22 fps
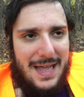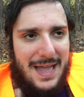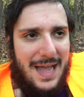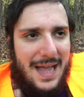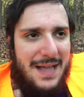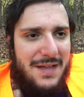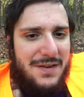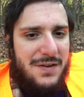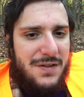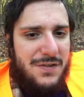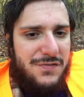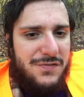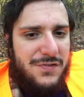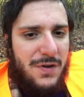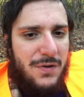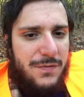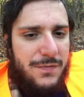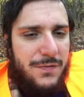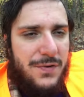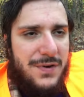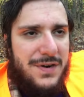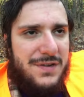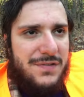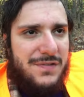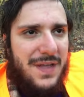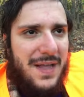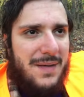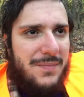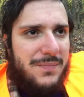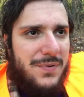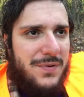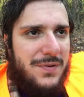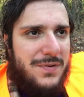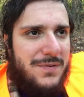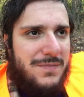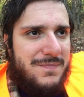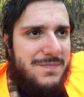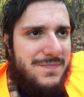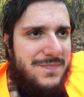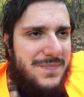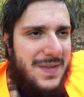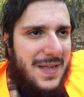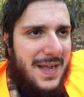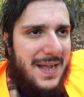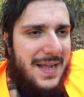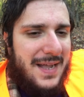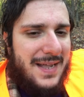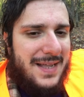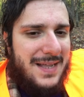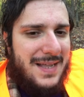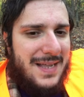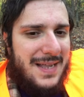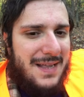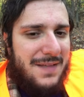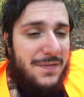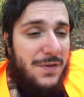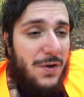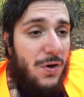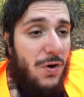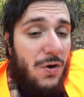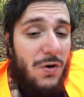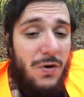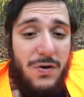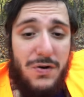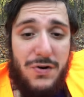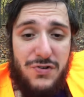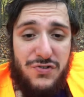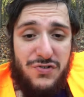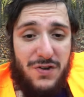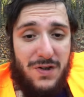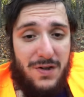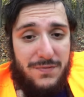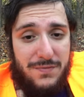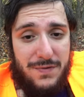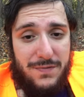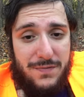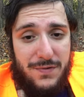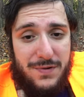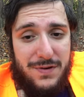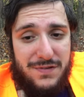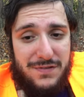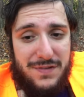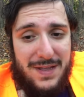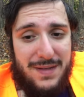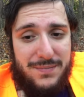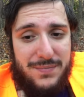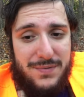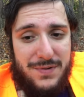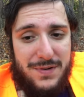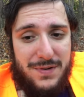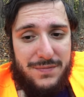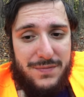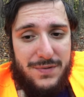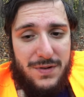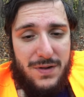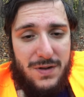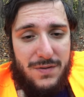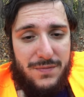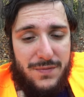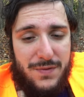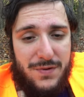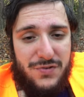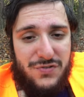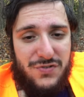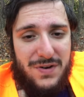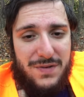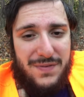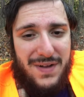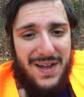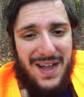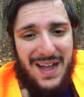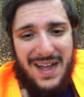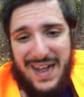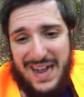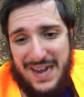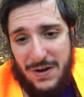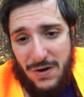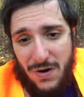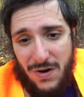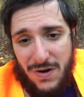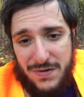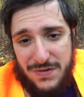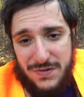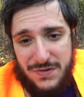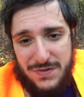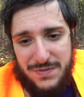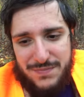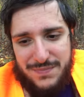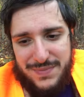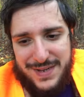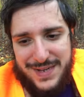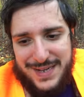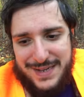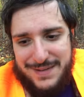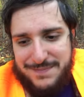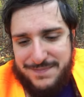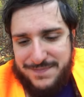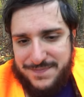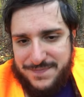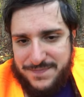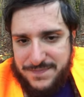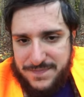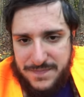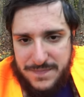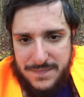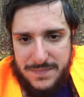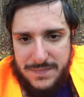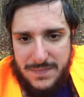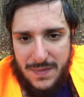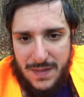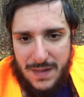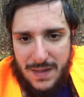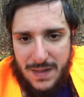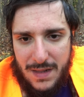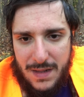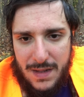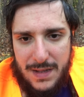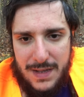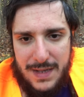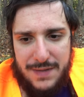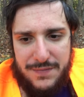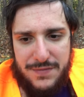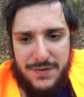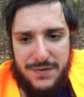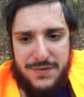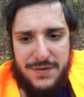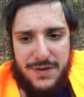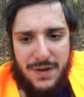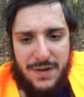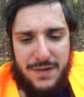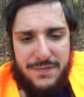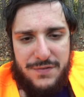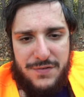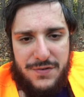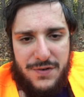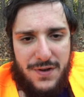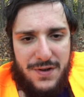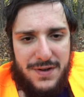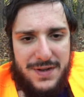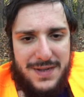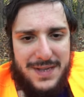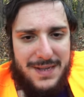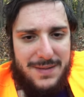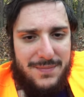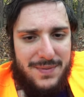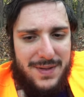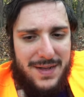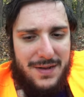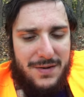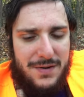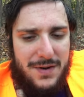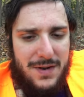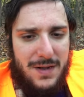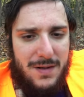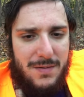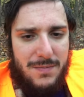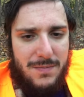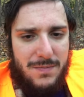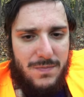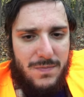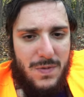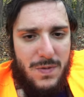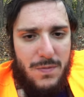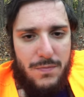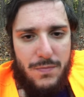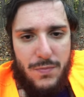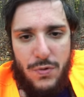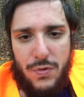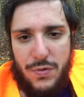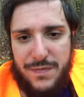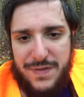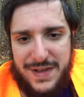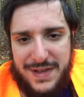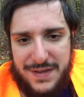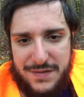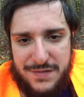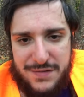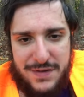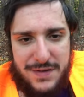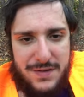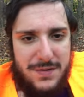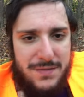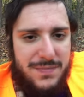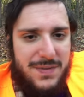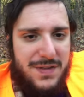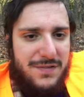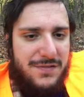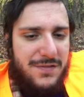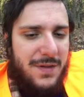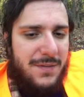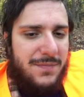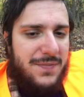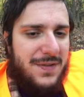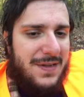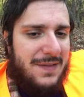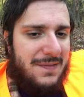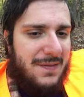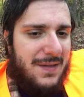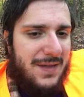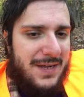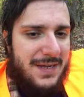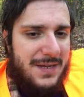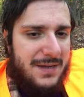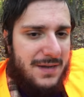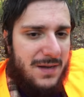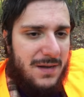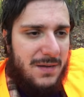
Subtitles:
And so, for example, in the horror genre, for example, a version of high art could be, if you're talking about movies, it could be something like